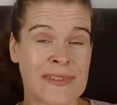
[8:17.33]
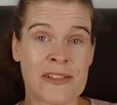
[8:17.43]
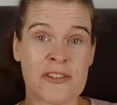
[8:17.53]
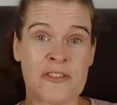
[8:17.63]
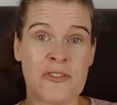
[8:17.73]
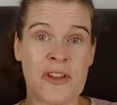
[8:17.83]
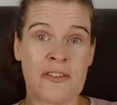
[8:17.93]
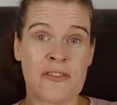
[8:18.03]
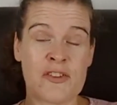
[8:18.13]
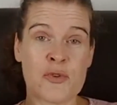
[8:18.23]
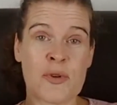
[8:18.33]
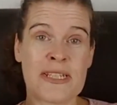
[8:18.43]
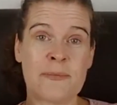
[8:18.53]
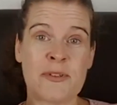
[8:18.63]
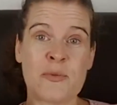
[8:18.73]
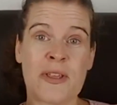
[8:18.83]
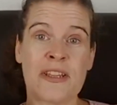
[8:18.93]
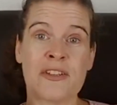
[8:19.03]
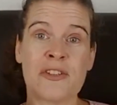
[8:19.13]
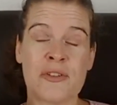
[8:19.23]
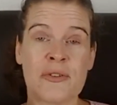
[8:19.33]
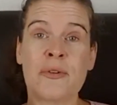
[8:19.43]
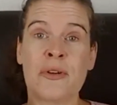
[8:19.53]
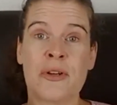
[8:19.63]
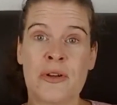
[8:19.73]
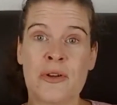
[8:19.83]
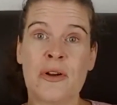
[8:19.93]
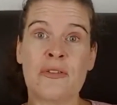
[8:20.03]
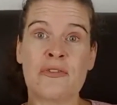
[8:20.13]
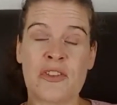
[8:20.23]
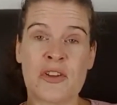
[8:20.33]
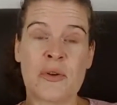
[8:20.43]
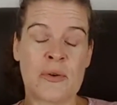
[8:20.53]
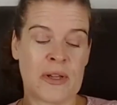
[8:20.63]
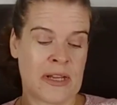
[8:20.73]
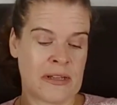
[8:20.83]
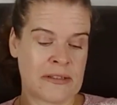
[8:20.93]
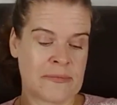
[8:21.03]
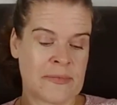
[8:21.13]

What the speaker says: So if you have a choice between the two, go for the coconut.